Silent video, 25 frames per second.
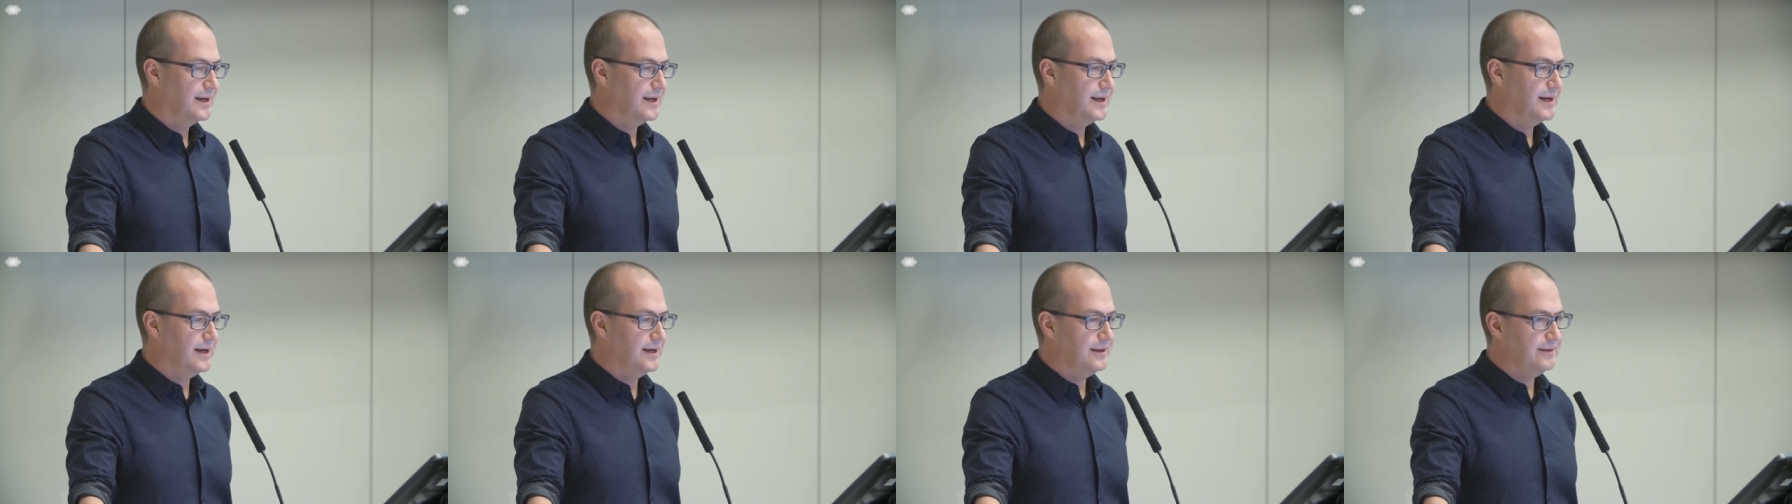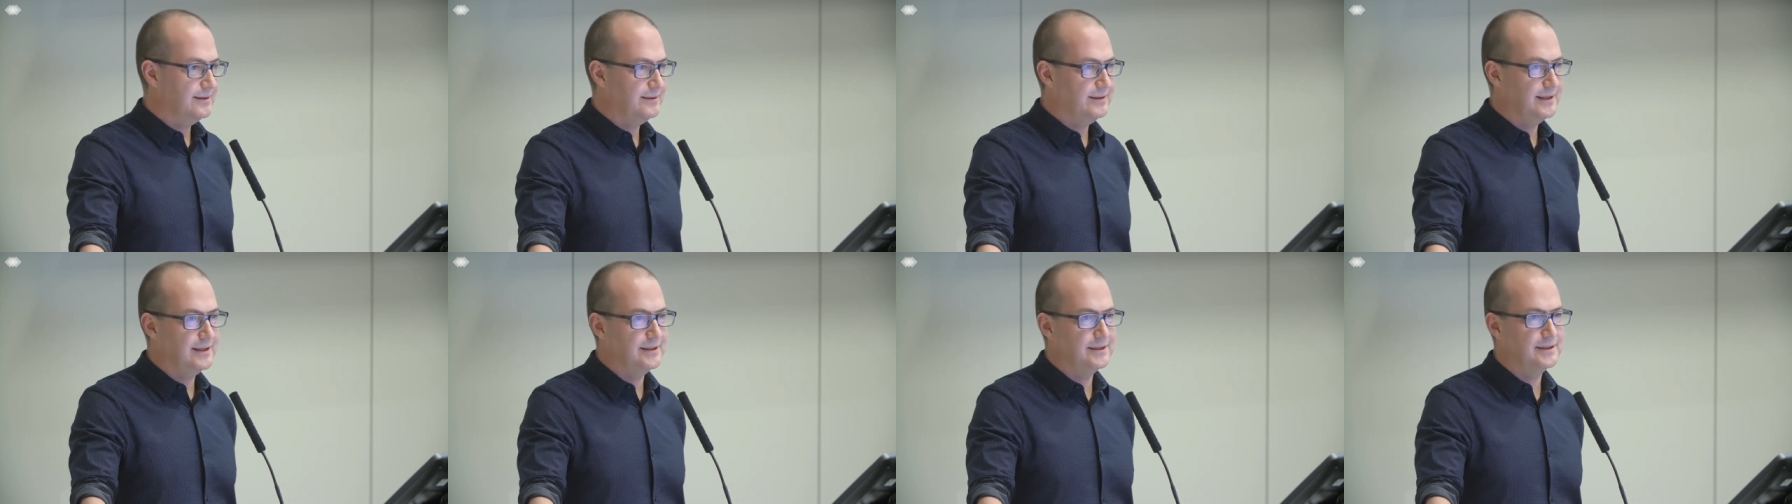I
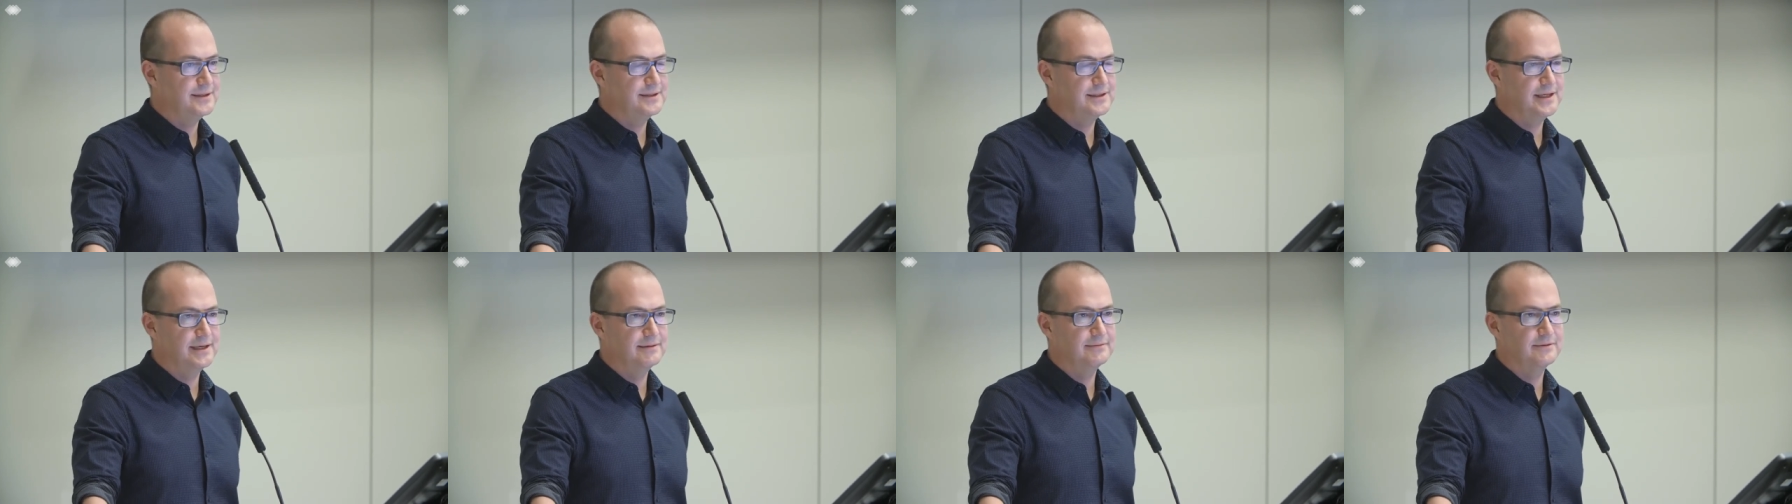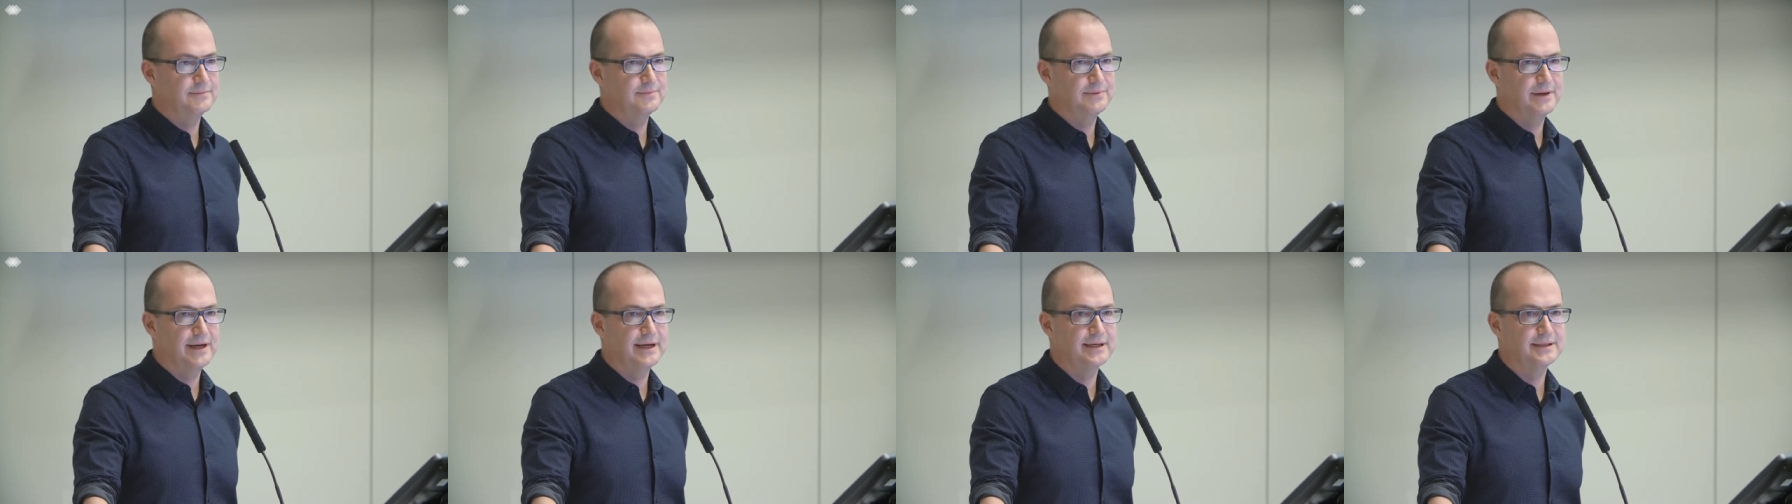think that general
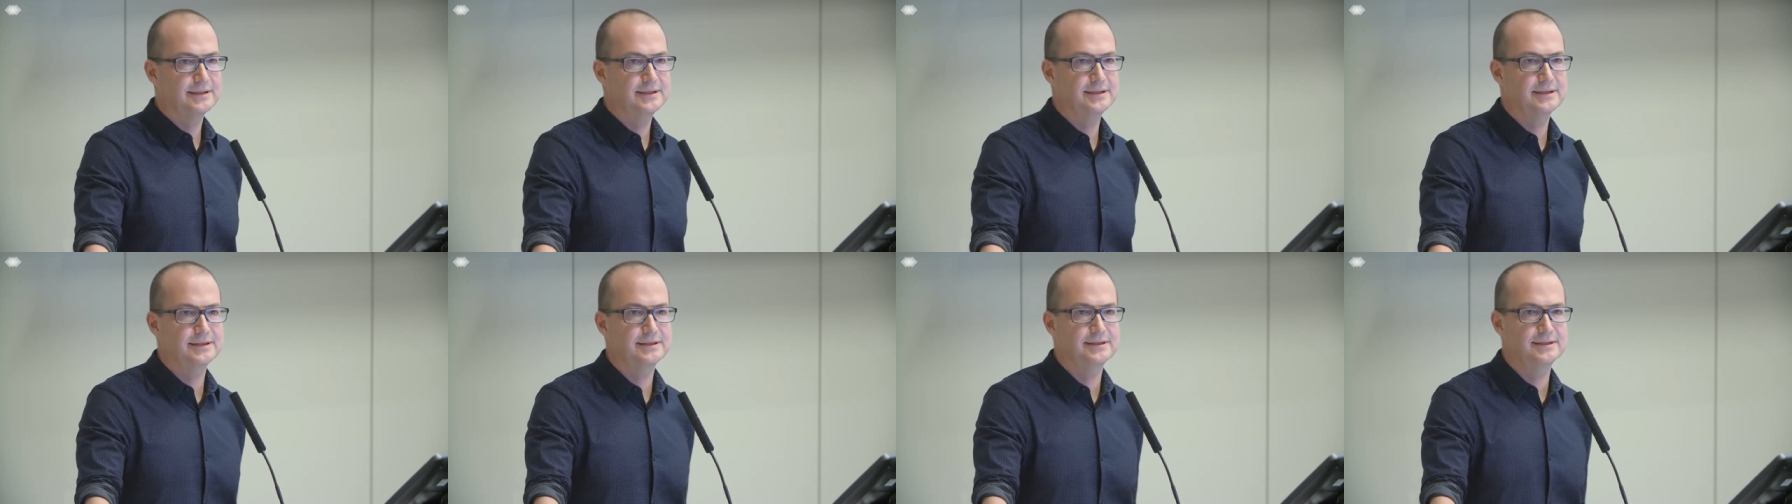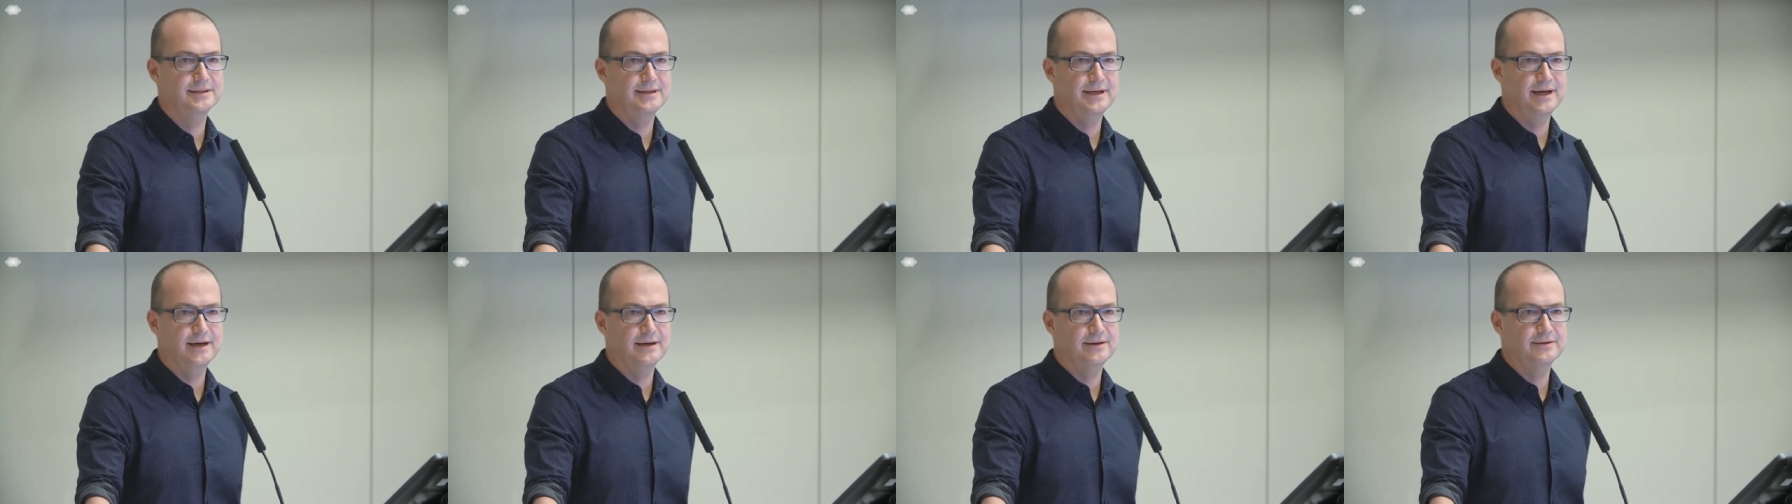practice
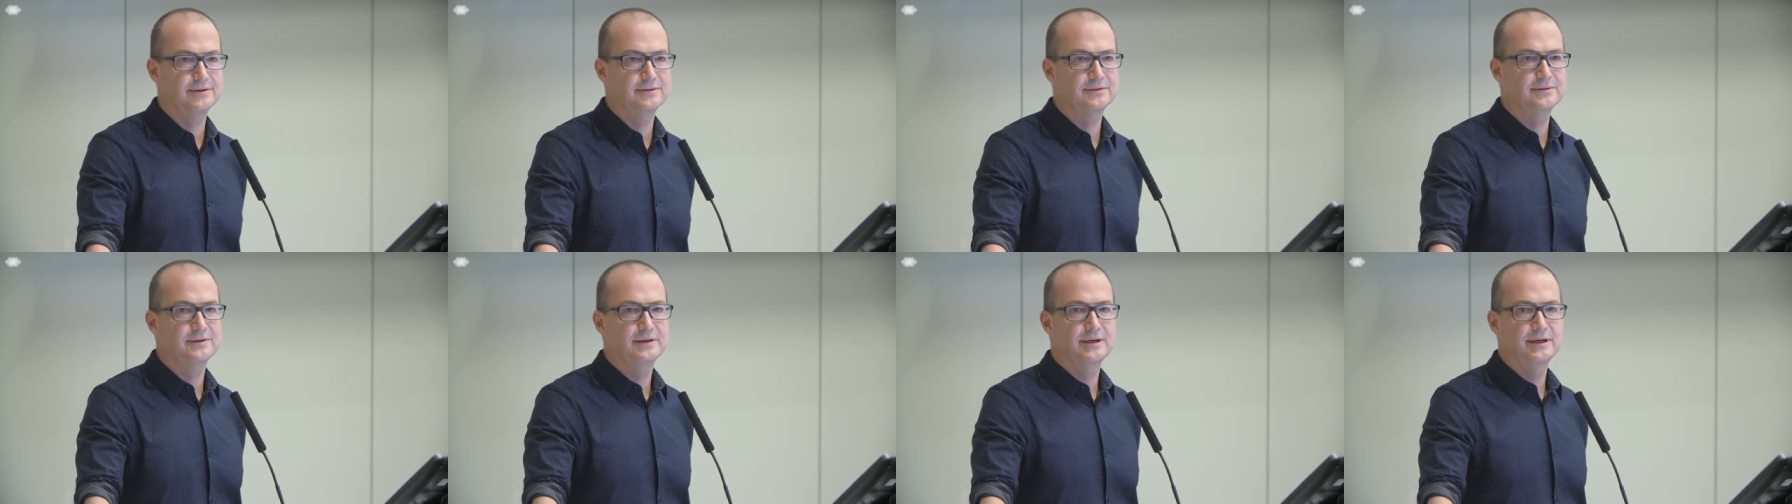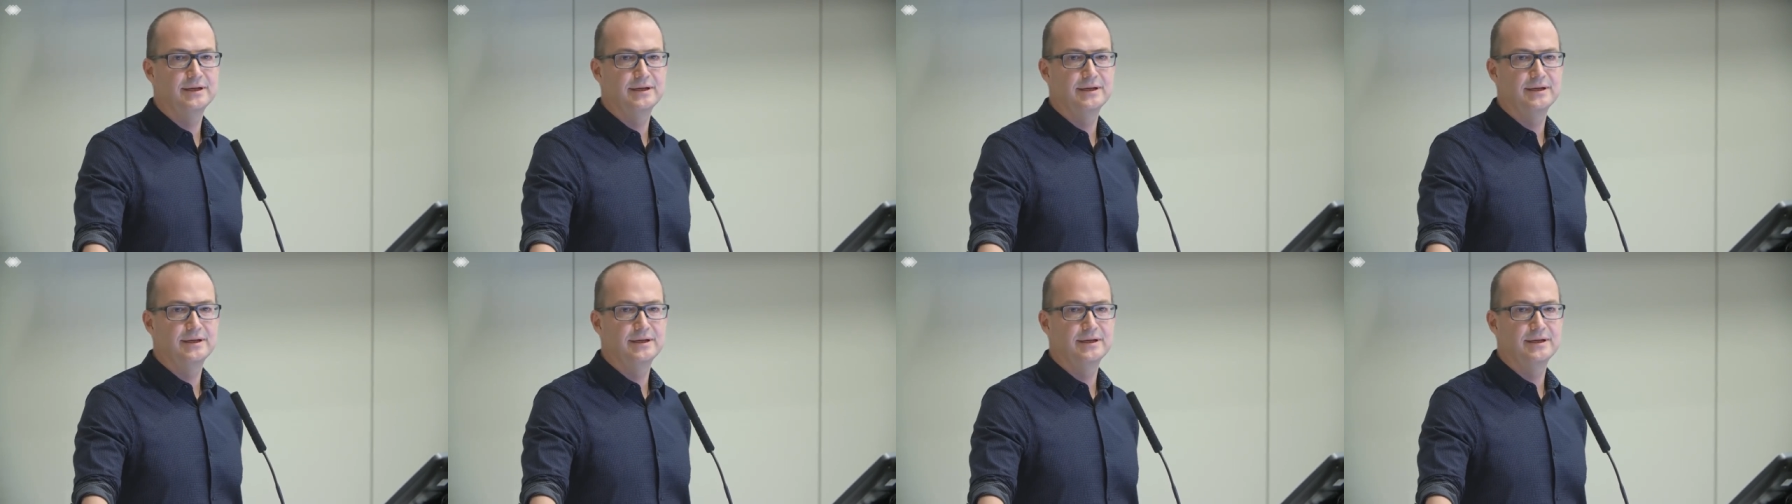now